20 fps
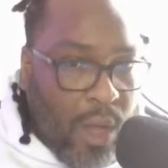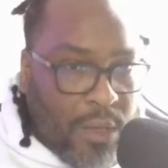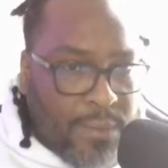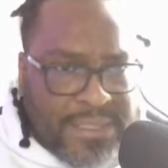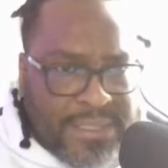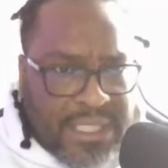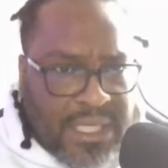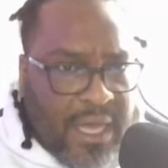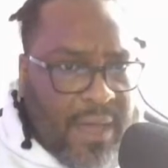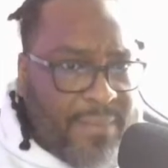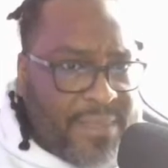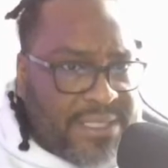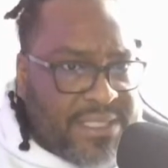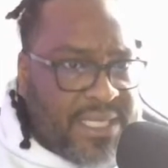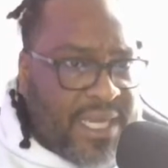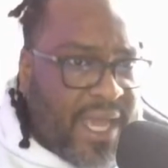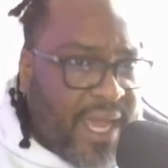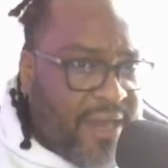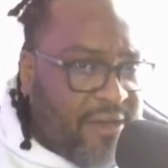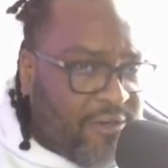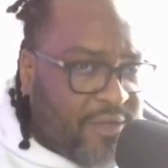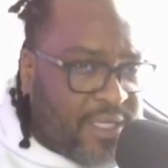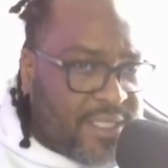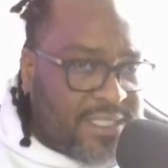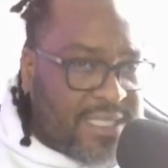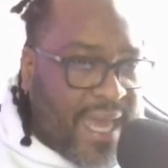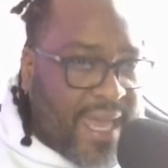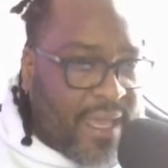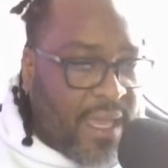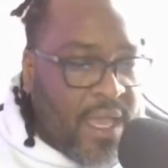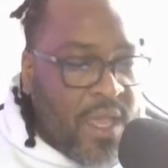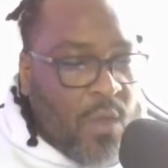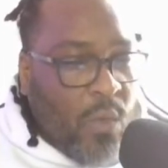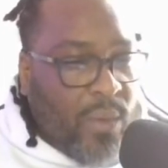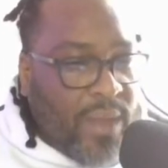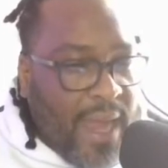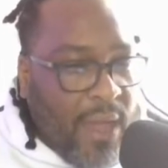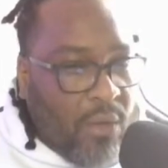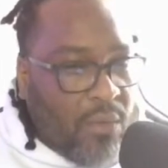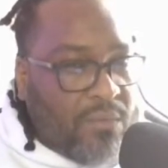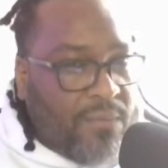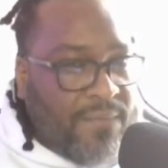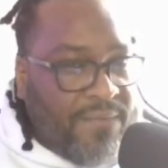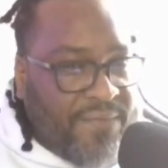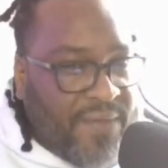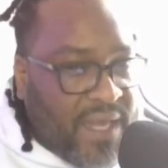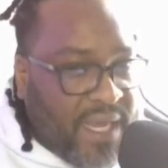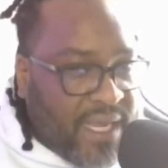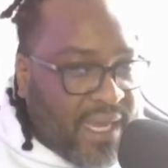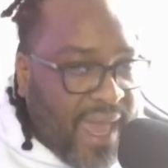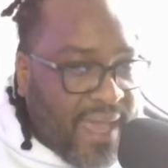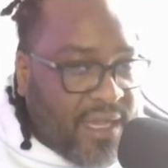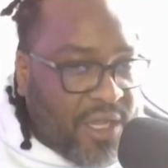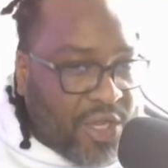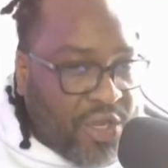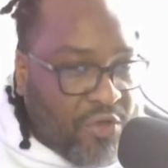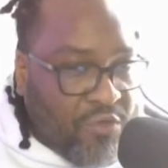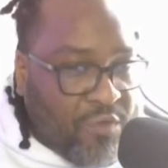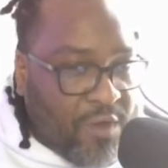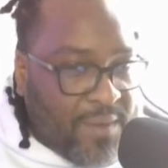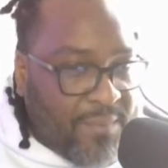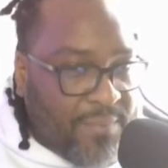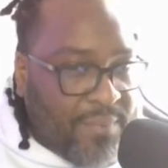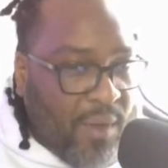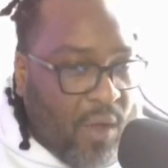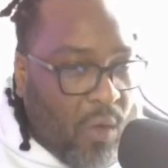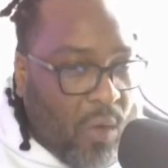welcome to come into the areas, like, without feeling like a creep.